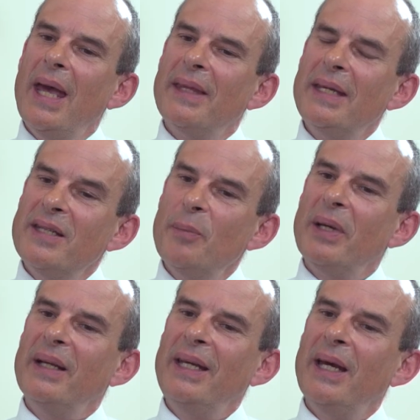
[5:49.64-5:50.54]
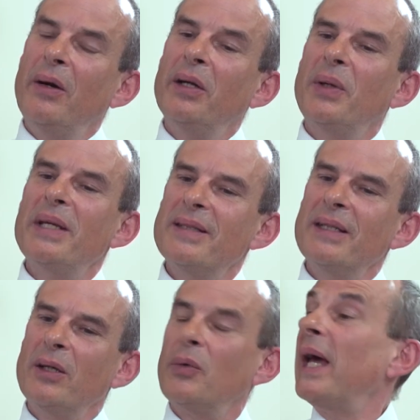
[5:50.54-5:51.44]
They typically are
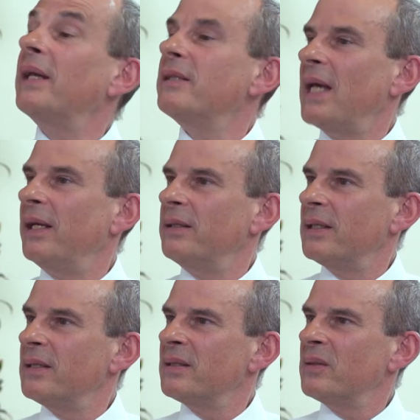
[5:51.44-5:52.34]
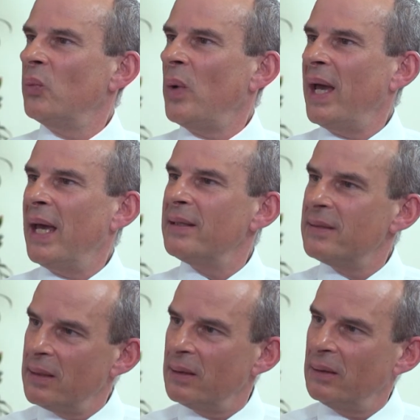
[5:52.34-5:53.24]
addressing grand challenges where a
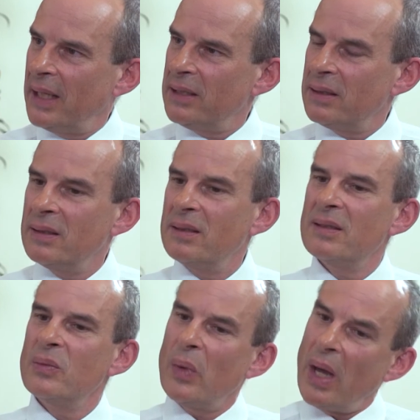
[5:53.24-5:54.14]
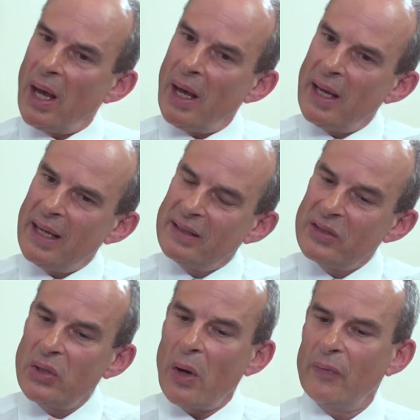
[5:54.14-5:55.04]
single nation
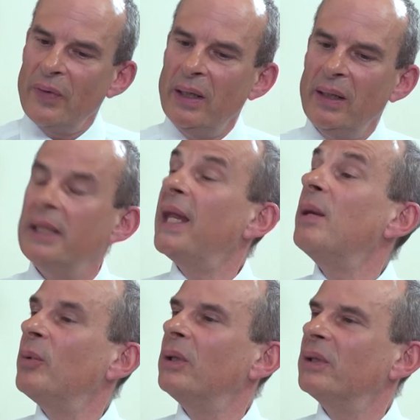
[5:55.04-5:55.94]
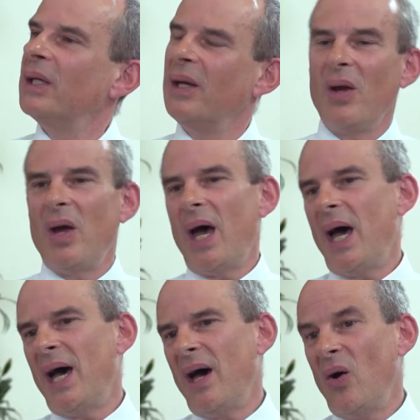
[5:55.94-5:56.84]
does not feel enabled
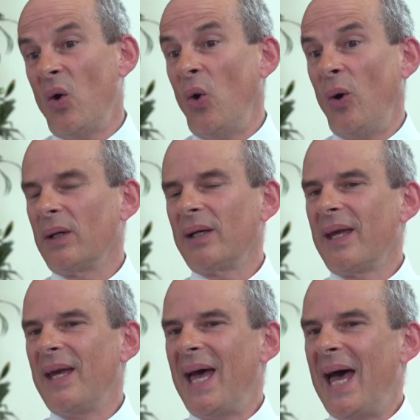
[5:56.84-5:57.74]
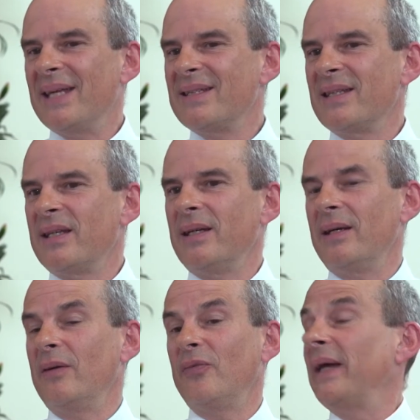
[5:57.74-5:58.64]
or hasn't
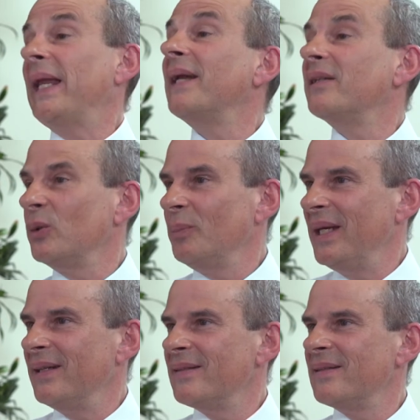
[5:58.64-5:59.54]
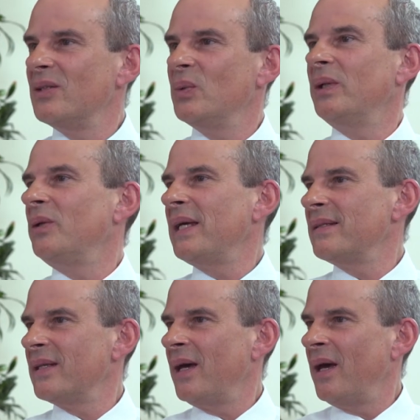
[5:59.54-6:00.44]
the financial means to
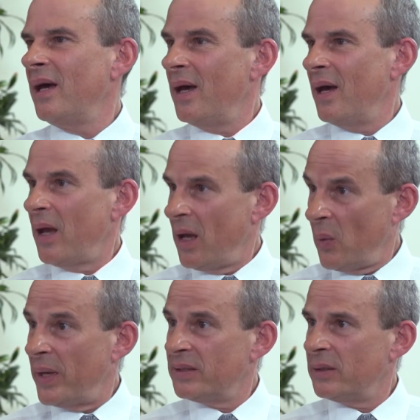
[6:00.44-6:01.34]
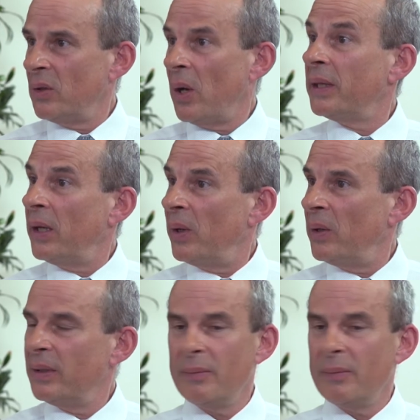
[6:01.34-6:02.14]
address a question on their own.